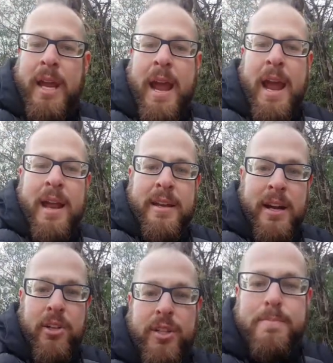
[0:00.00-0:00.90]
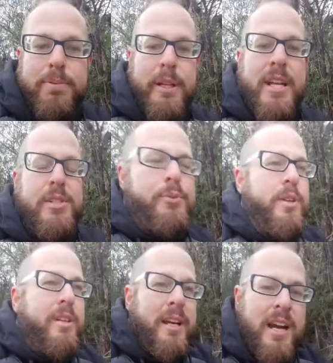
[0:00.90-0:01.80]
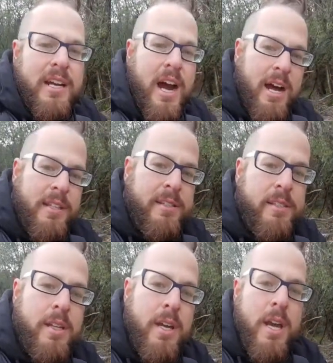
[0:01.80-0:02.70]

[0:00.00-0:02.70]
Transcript: and held in place with like a gauze